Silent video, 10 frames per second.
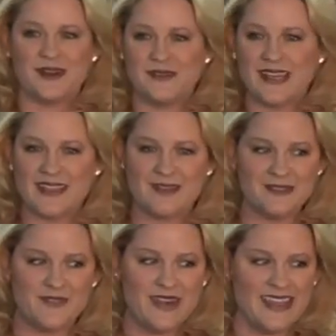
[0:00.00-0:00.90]
Was, I think it
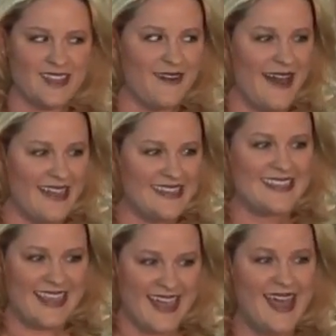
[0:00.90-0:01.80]
was Vanilla Ice,
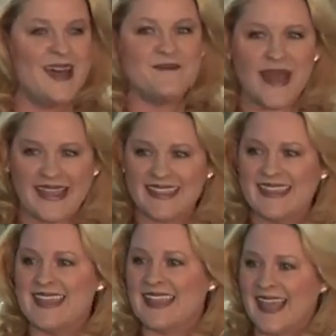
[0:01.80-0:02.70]
yeah, back in the day.